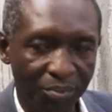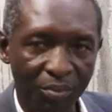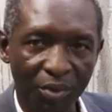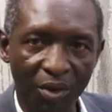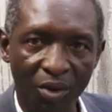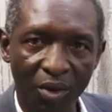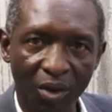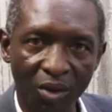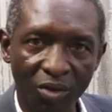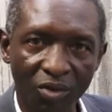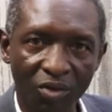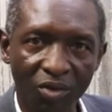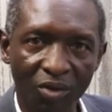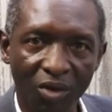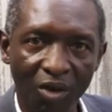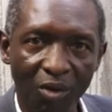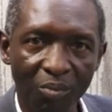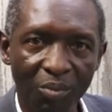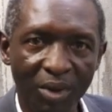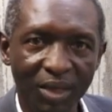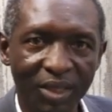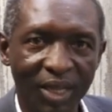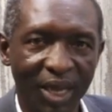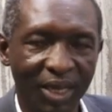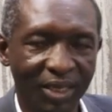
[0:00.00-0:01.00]
because
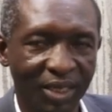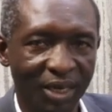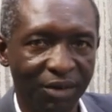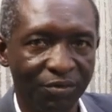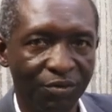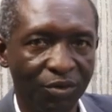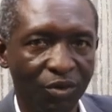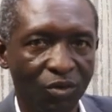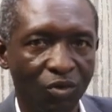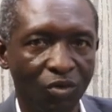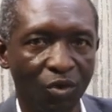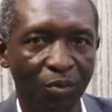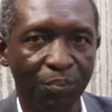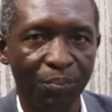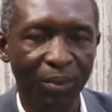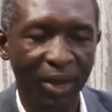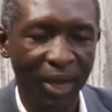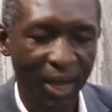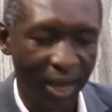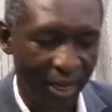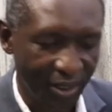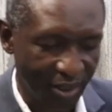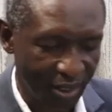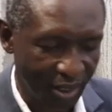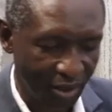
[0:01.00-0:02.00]
government has refused to pay
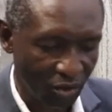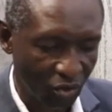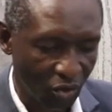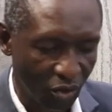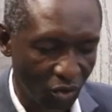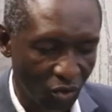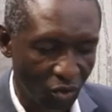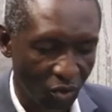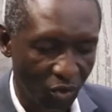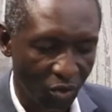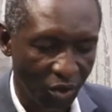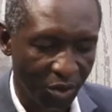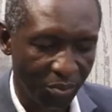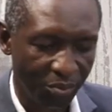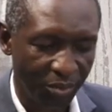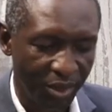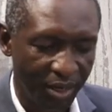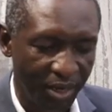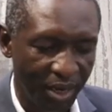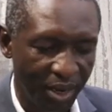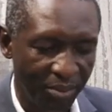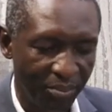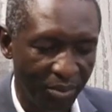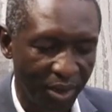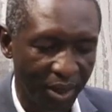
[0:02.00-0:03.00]
attention to the
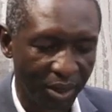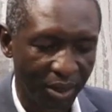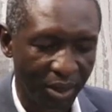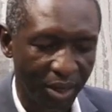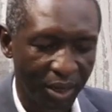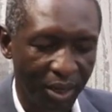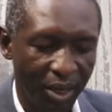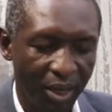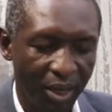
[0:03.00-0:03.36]
media men.